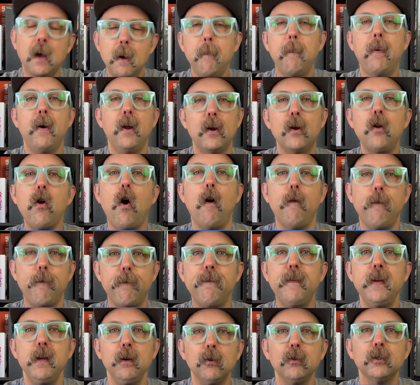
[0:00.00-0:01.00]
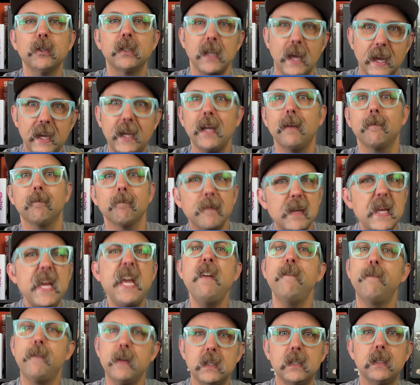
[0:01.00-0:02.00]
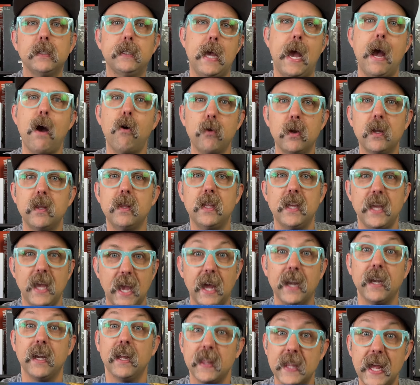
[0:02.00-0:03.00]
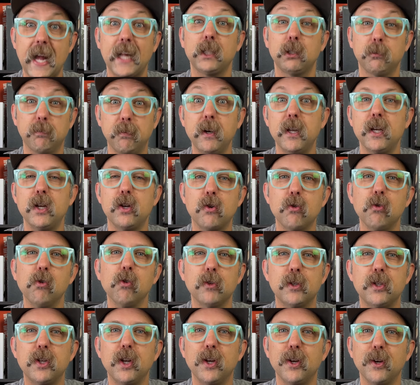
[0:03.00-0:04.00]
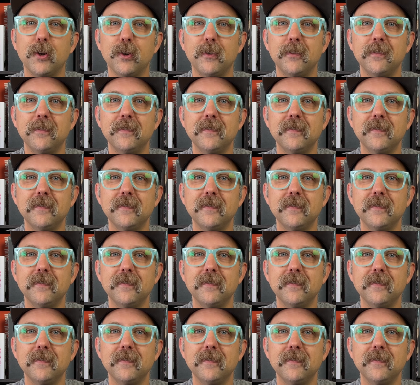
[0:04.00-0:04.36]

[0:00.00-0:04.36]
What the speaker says: but it all feels like it evens out in the end, and that's pretty cool too.